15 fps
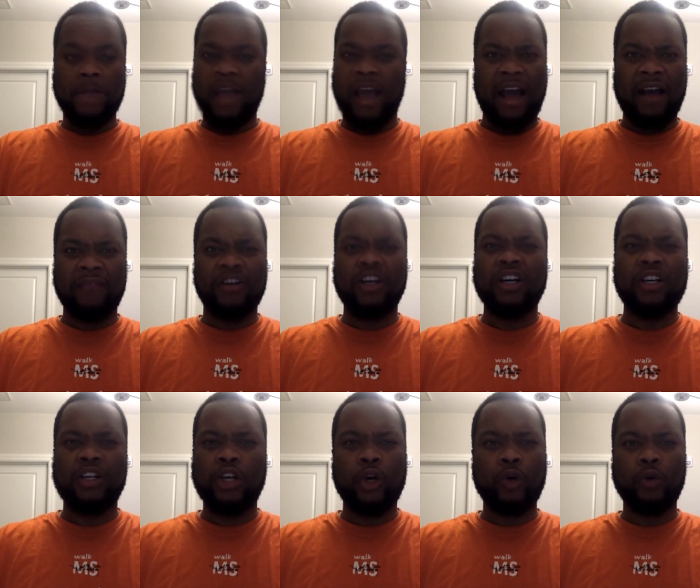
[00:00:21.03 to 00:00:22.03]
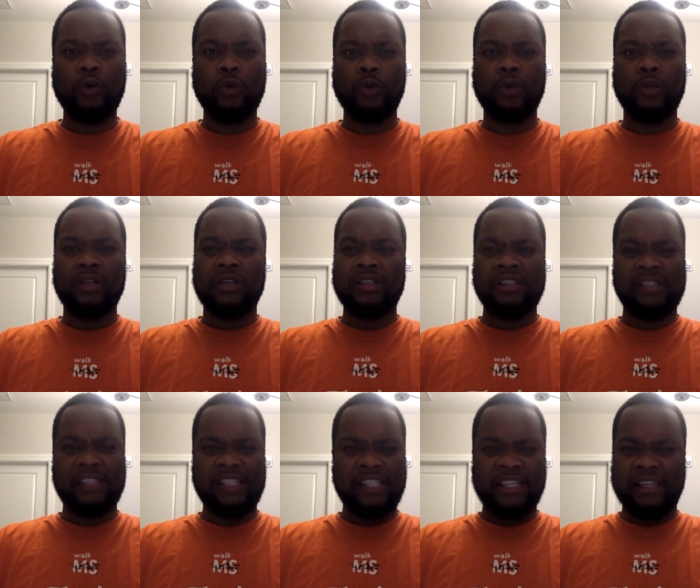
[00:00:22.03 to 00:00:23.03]
I have an unknown
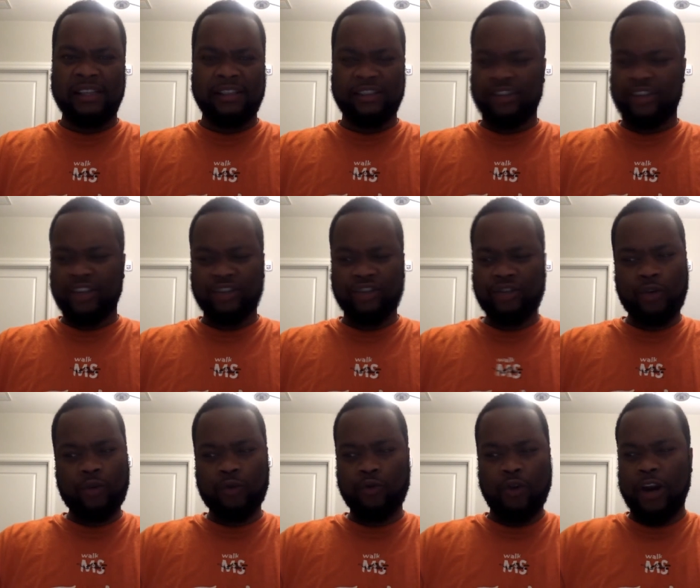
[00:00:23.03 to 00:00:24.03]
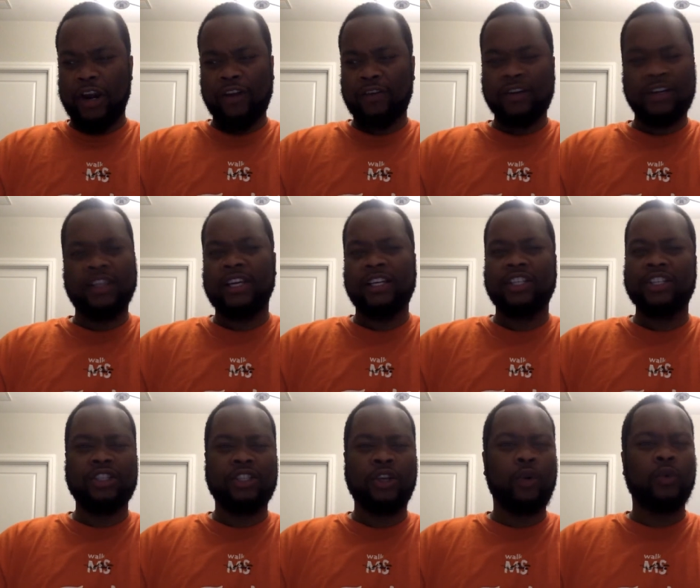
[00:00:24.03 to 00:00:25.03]
disease that's so rare that they
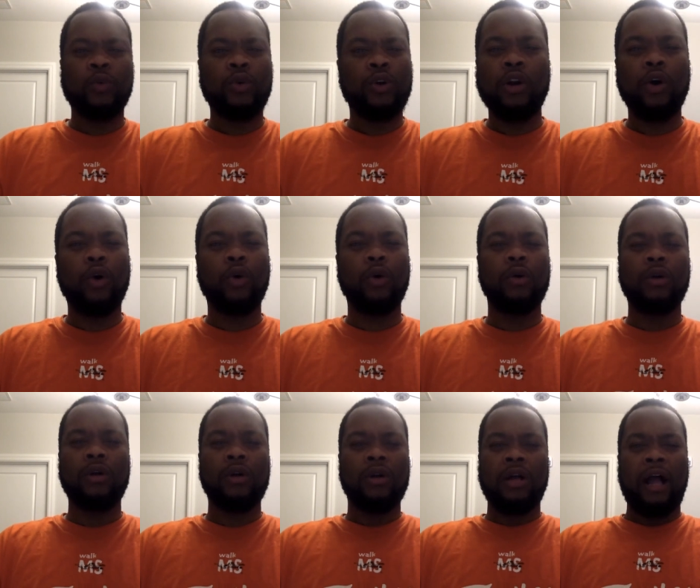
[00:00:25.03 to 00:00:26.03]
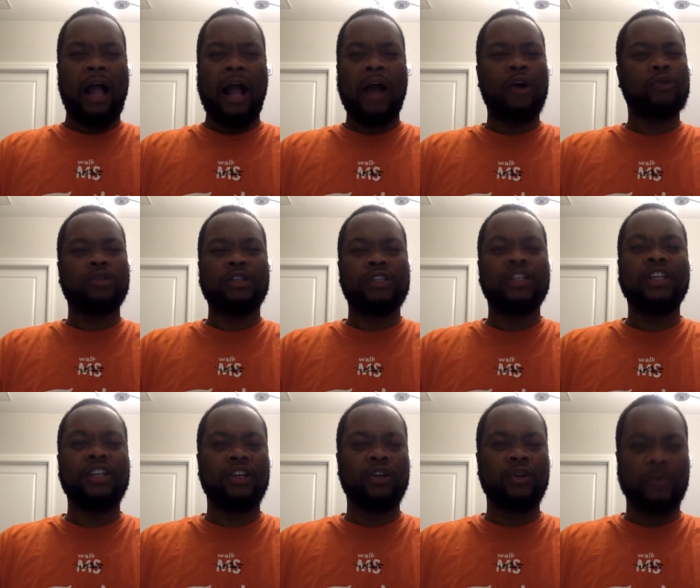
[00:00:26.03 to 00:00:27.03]
just don't know how to
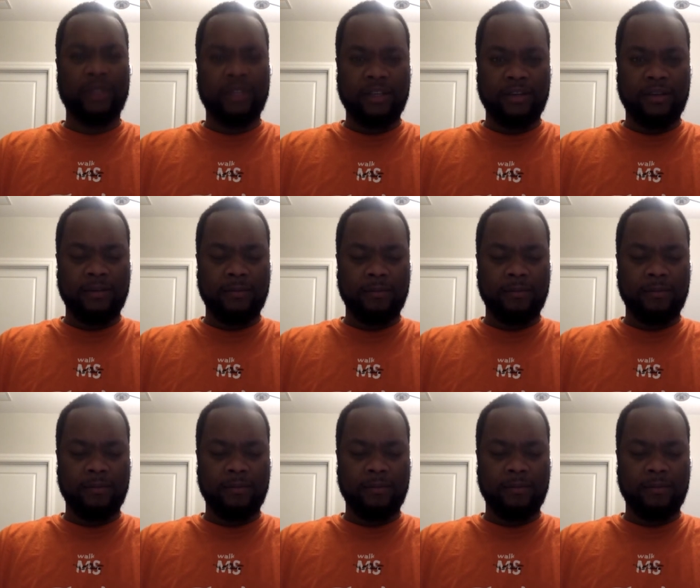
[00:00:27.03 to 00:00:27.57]
deal with it.